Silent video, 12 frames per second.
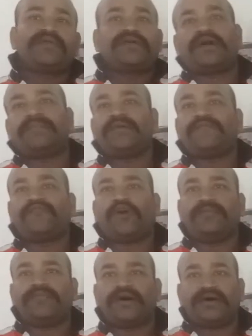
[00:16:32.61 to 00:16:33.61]
coming
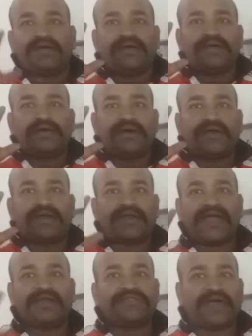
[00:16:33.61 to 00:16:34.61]
from the
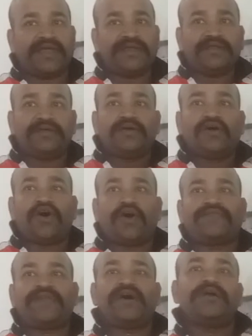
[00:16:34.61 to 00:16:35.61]
right side
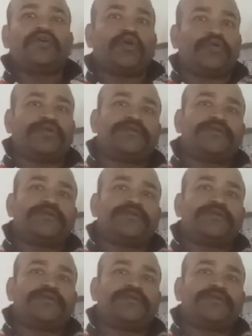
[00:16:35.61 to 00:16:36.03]
of the court.